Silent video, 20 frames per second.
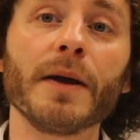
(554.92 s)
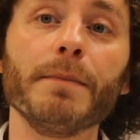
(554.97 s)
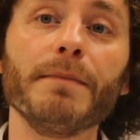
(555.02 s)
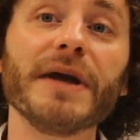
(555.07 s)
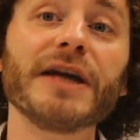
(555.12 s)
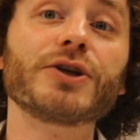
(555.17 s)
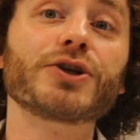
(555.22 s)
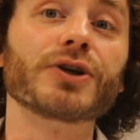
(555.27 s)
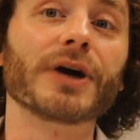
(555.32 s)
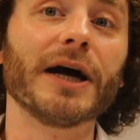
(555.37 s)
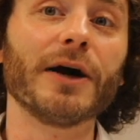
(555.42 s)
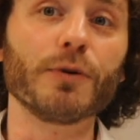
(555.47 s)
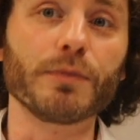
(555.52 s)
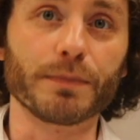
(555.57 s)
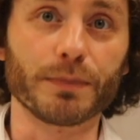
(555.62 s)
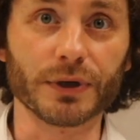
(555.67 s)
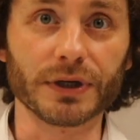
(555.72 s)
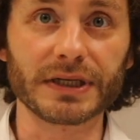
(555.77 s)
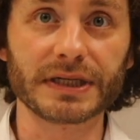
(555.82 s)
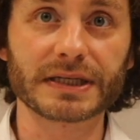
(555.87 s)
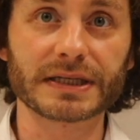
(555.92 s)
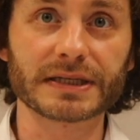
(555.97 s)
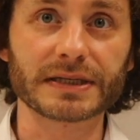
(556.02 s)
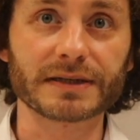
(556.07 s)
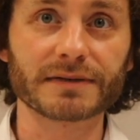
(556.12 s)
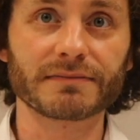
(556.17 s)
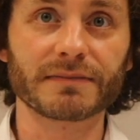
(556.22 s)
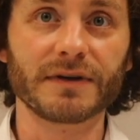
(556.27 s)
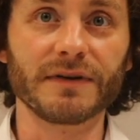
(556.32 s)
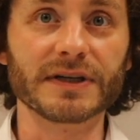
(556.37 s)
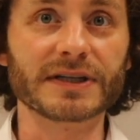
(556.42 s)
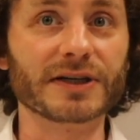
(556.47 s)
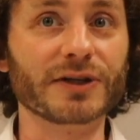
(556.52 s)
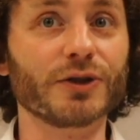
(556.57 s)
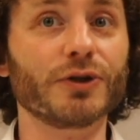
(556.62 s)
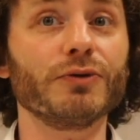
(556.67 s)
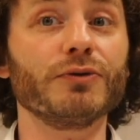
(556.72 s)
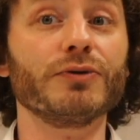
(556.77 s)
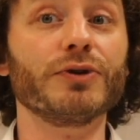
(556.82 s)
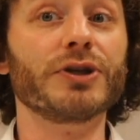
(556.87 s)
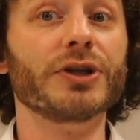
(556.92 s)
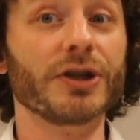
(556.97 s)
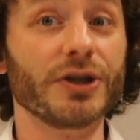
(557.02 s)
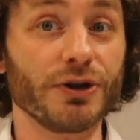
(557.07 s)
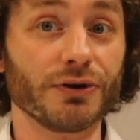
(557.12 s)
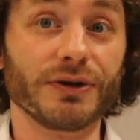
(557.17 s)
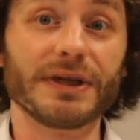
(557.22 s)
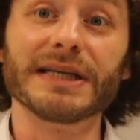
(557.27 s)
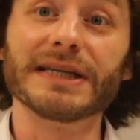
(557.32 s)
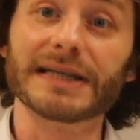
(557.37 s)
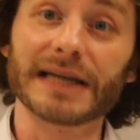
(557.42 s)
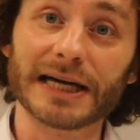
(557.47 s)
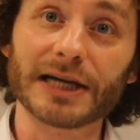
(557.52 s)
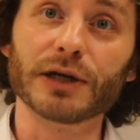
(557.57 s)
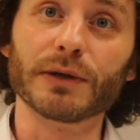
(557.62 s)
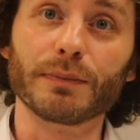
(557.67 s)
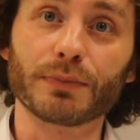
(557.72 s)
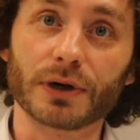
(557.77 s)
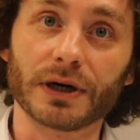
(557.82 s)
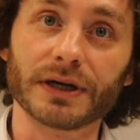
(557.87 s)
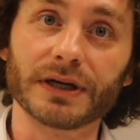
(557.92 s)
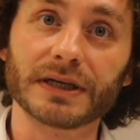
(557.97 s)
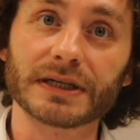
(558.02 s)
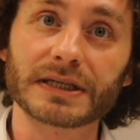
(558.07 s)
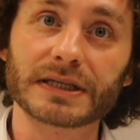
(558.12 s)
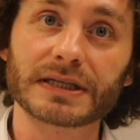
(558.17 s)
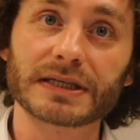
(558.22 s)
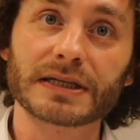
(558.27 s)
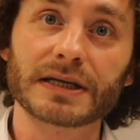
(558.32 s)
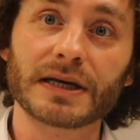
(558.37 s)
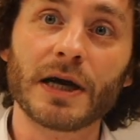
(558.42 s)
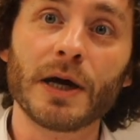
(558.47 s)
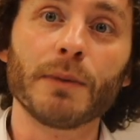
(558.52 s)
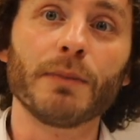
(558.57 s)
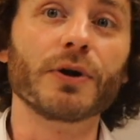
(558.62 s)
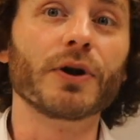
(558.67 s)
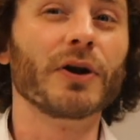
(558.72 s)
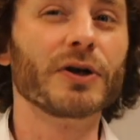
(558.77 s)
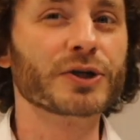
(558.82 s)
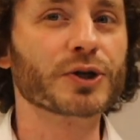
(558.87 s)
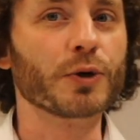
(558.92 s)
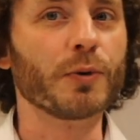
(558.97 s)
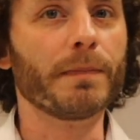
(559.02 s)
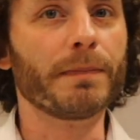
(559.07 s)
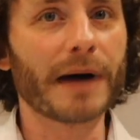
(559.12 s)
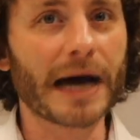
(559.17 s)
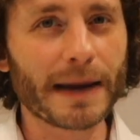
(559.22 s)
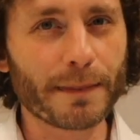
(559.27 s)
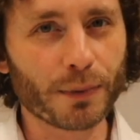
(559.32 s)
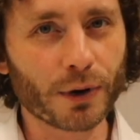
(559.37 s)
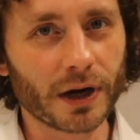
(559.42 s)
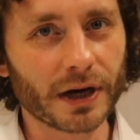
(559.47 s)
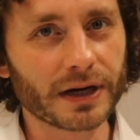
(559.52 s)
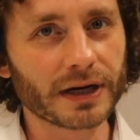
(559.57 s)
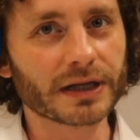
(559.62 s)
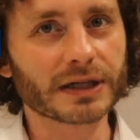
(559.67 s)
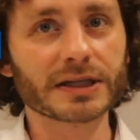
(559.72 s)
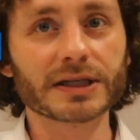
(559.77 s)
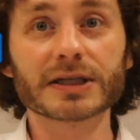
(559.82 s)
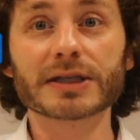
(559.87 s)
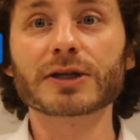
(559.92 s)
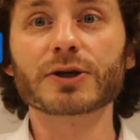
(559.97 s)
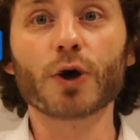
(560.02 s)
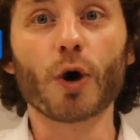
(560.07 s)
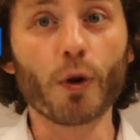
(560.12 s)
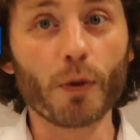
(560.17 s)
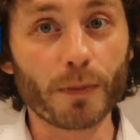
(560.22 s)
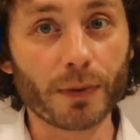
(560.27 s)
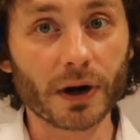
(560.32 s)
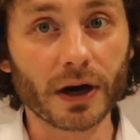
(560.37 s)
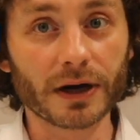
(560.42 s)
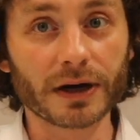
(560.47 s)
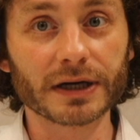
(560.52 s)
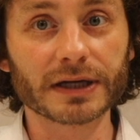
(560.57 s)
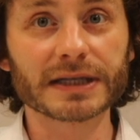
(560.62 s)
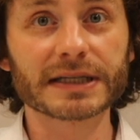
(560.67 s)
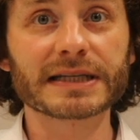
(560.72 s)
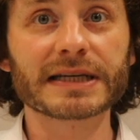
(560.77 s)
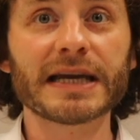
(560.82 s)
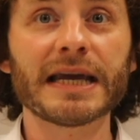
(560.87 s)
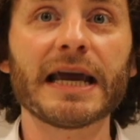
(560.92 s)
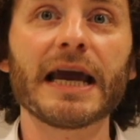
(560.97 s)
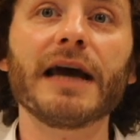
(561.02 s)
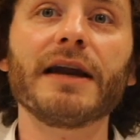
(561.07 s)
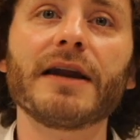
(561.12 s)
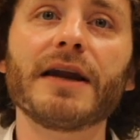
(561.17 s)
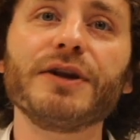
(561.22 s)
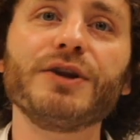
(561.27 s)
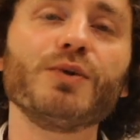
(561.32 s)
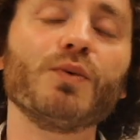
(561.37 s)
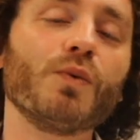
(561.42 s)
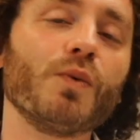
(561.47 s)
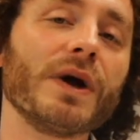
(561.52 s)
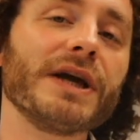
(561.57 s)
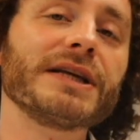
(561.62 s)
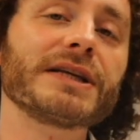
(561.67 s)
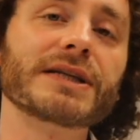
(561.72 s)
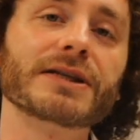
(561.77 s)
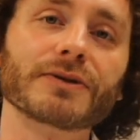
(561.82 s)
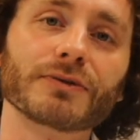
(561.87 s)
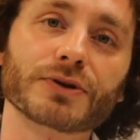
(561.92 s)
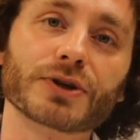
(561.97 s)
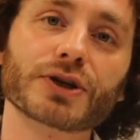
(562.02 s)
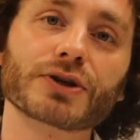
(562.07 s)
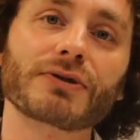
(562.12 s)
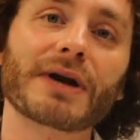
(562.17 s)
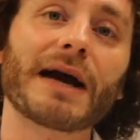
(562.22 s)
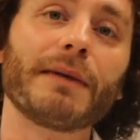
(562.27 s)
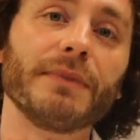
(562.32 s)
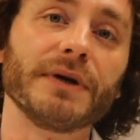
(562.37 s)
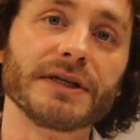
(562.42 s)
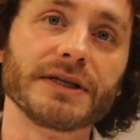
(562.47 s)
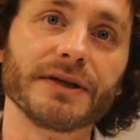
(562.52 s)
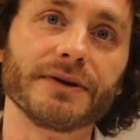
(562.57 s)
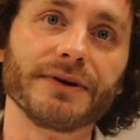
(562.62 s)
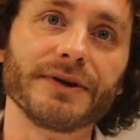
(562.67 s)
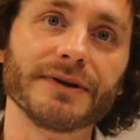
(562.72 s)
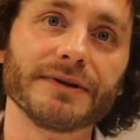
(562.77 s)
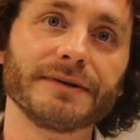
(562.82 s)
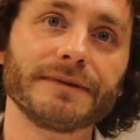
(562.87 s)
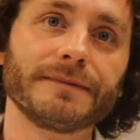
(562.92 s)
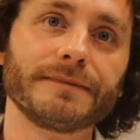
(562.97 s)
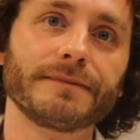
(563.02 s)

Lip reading: Major outputs. This includes your desired products, but also byproducts, co-products, and any waste or scrap material.